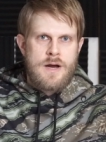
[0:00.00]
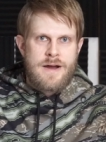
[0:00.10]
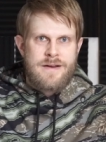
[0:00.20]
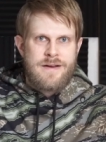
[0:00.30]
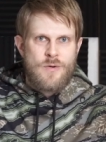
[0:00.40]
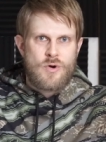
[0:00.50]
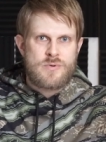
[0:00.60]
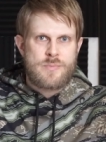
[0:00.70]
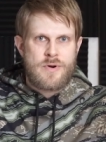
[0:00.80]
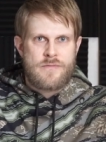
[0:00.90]
Hi, and welcome
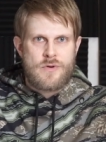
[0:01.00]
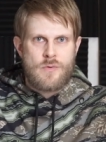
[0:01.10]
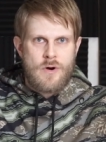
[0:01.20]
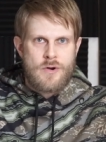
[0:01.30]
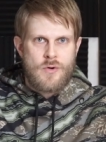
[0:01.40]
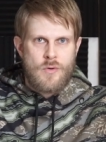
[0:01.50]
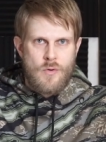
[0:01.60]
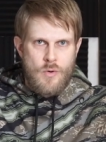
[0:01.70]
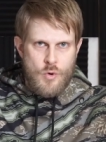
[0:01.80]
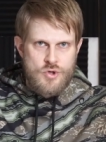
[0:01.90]
to my review on
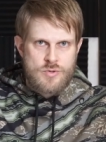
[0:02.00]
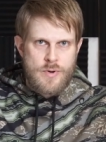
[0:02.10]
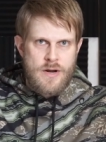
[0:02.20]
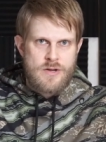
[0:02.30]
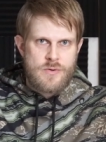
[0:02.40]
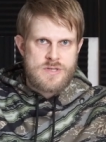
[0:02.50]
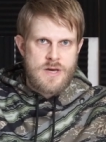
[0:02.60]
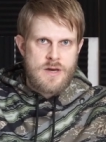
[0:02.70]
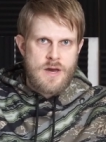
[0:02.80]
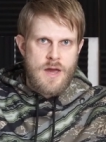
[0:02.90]
Origin Brand
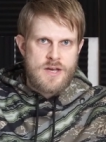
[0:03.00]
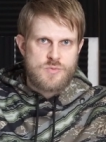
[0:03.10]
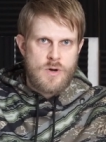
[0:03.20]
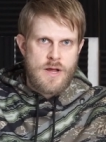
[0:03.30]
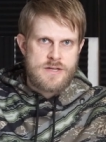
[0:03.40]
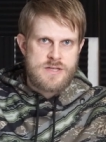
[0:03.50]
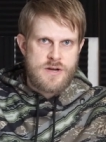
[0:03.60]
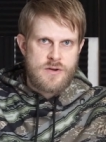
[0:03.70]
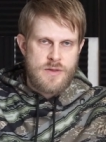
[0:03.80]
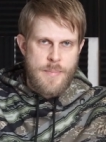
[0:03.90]
USA as well as
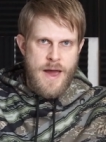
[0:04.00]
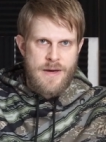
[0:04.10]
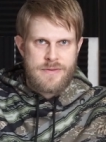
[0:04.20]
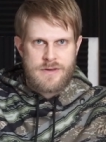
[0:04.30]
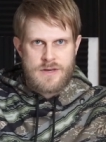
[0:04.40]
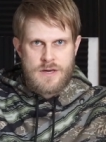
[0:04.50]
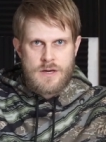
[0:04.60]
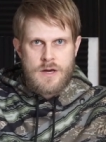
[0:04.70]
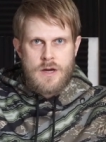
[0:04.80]
their The Path Gi.